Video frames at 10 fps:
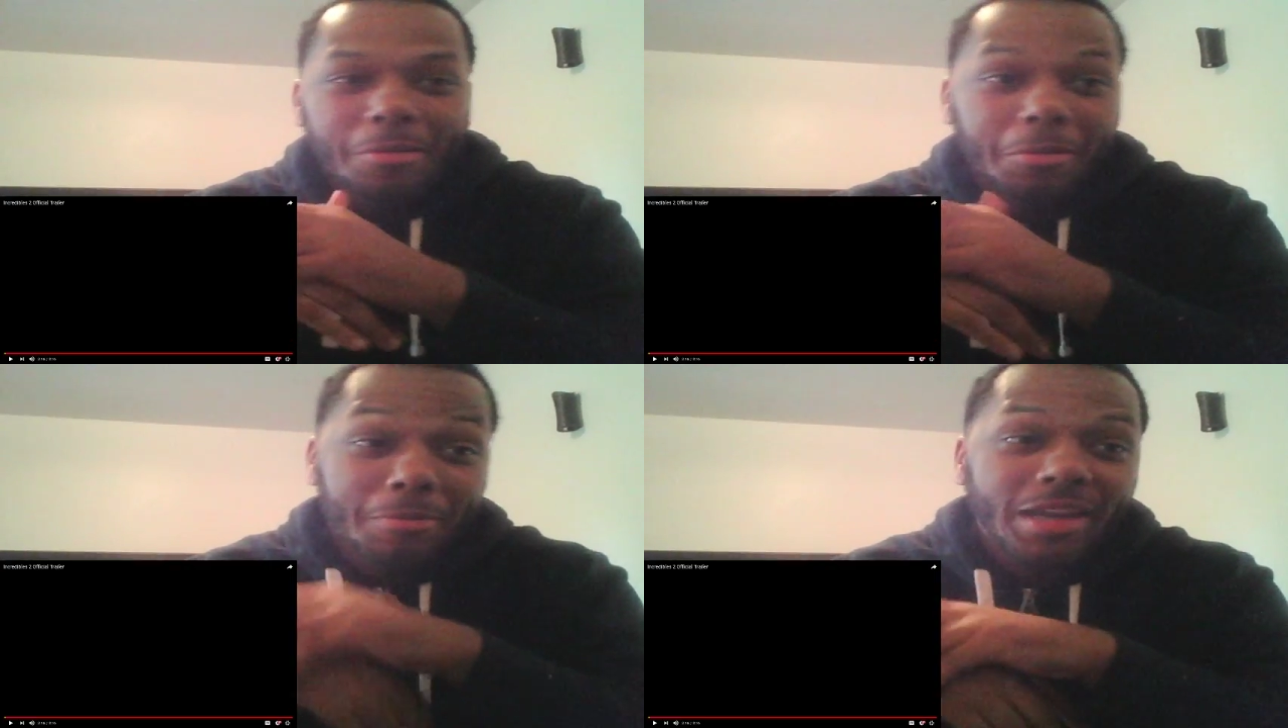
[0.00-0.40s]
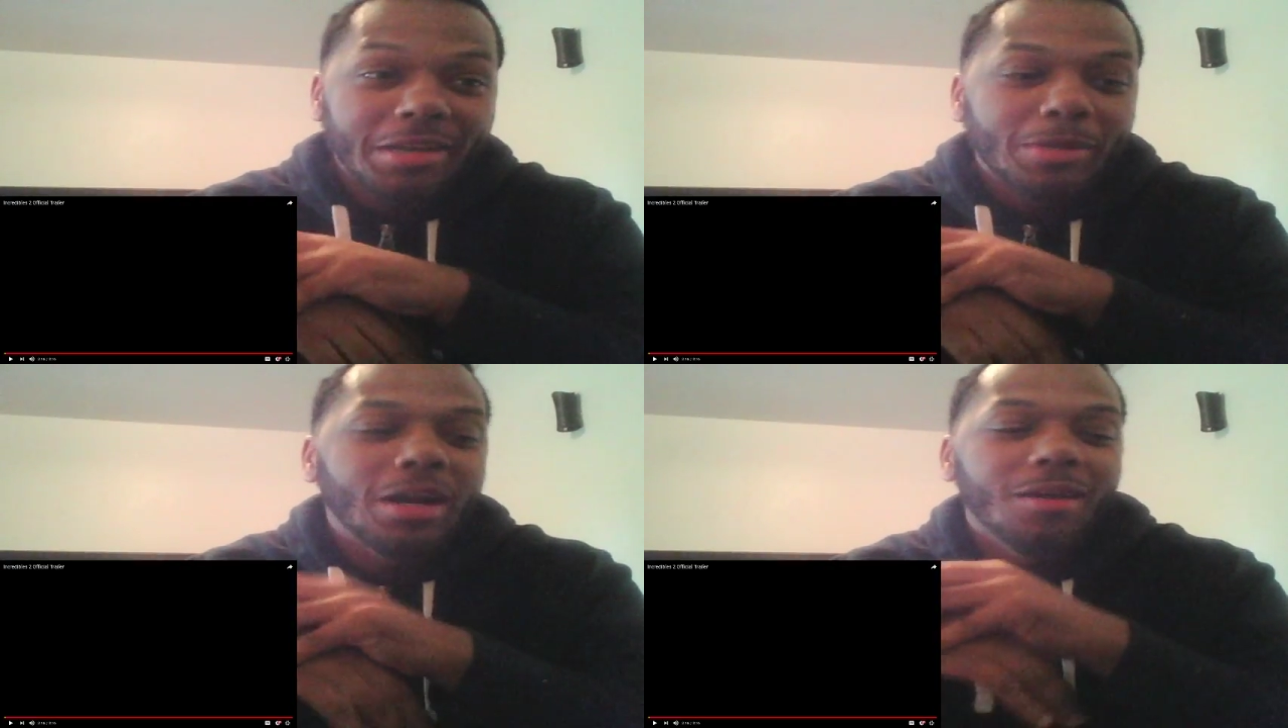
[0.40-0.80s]

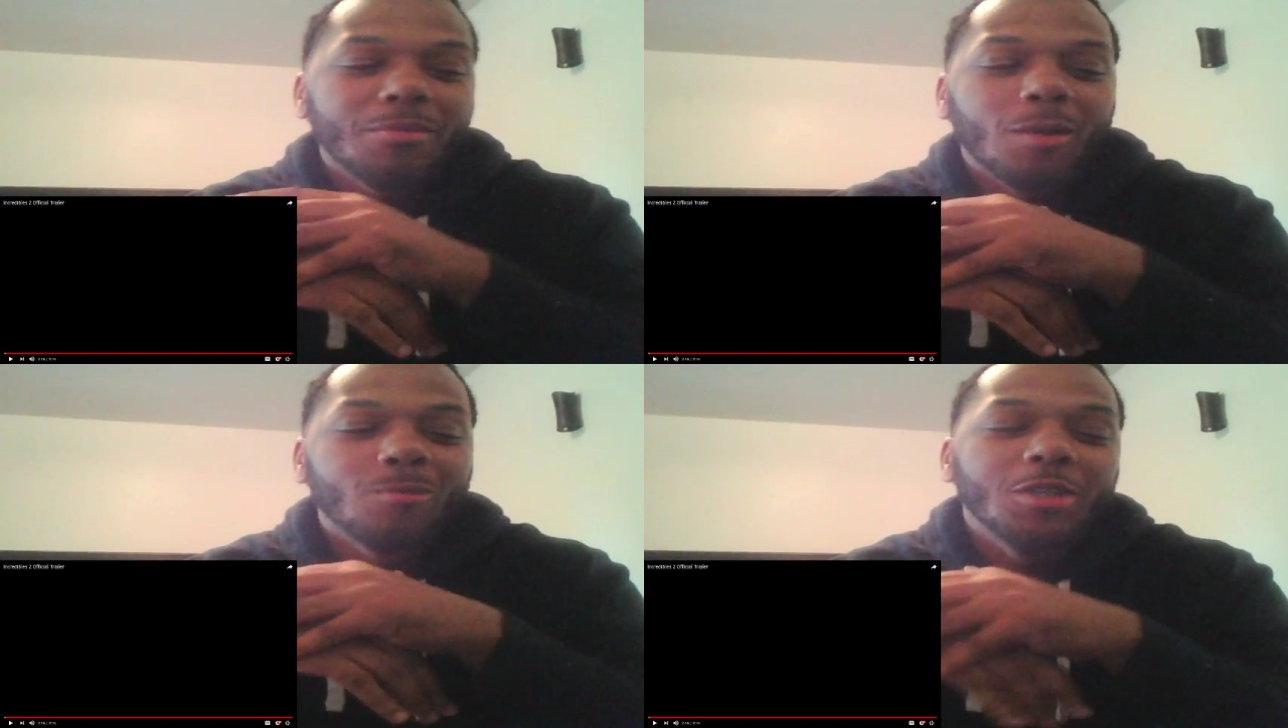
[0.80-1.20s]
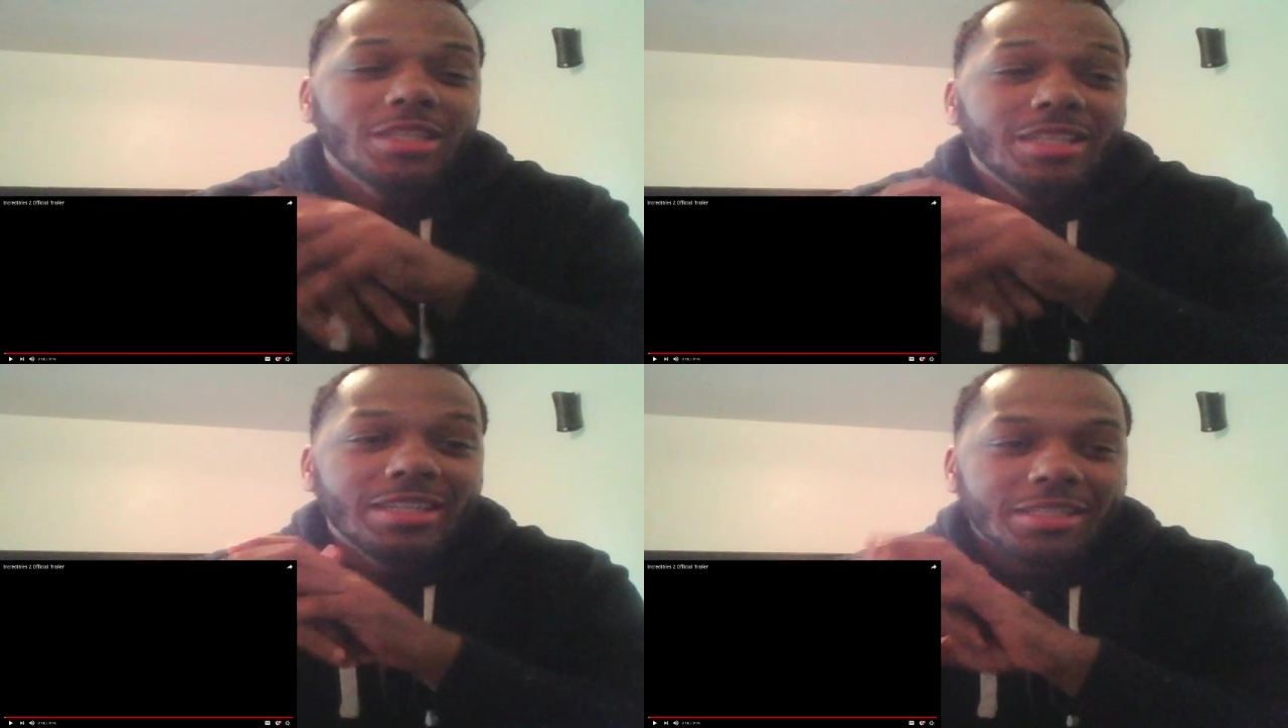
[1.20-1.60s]
Man, but I'm really
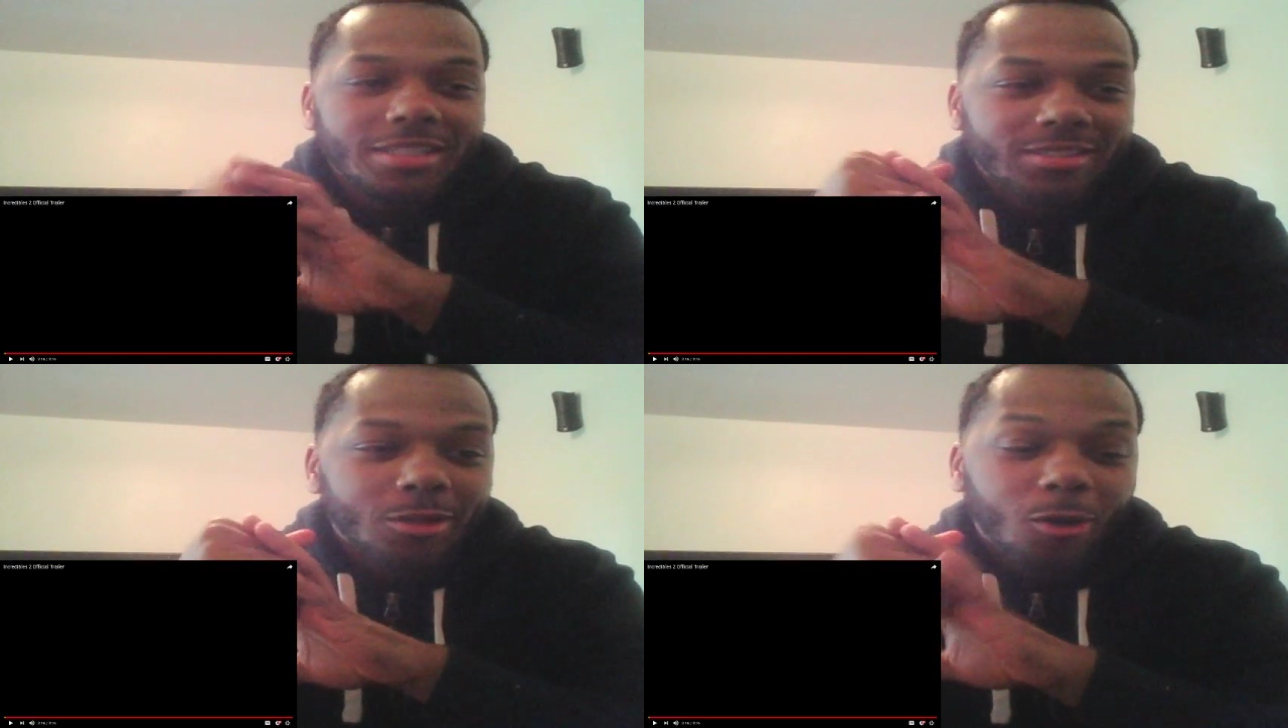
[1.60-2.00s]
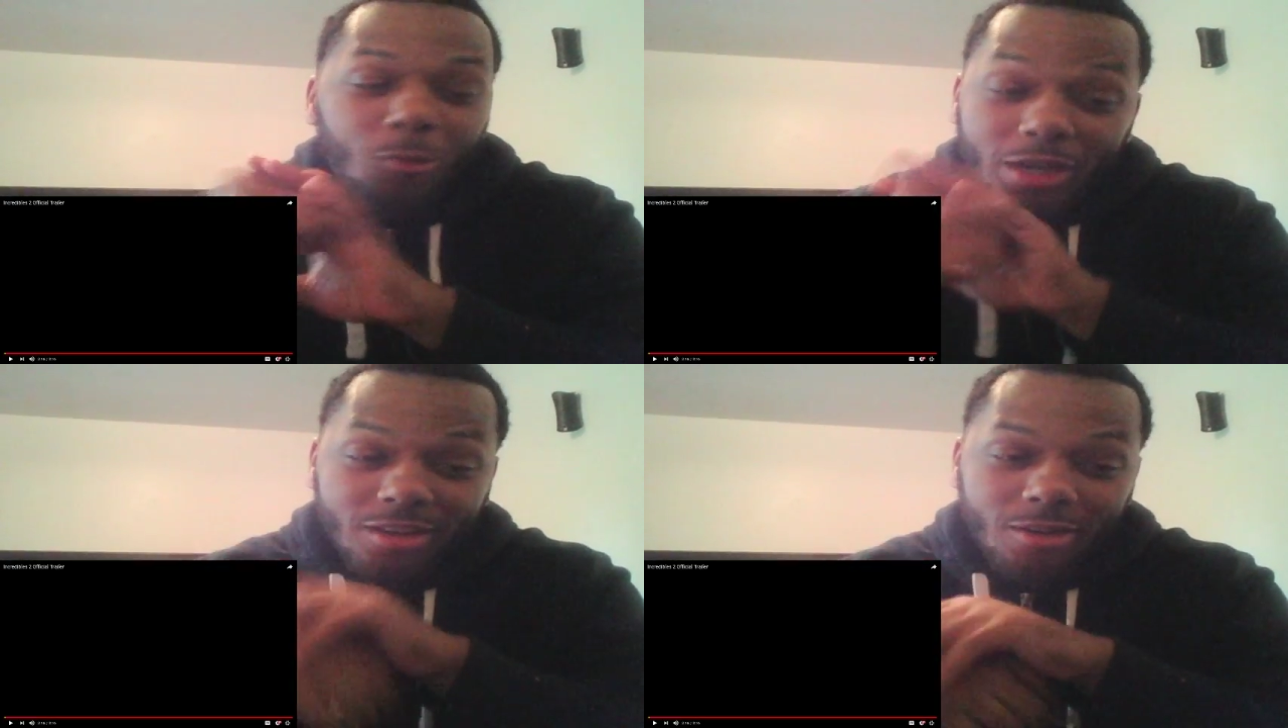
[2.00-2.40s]
digging this, though.
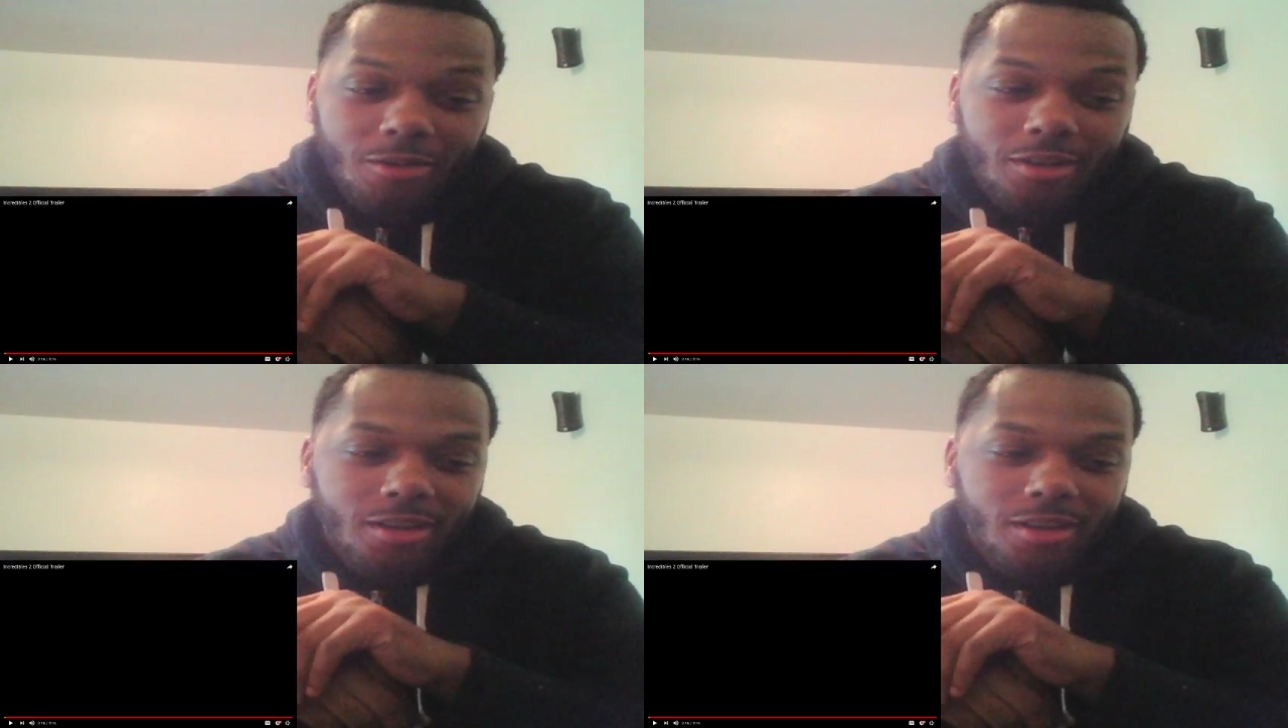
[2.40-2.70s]
I'm waiting on it.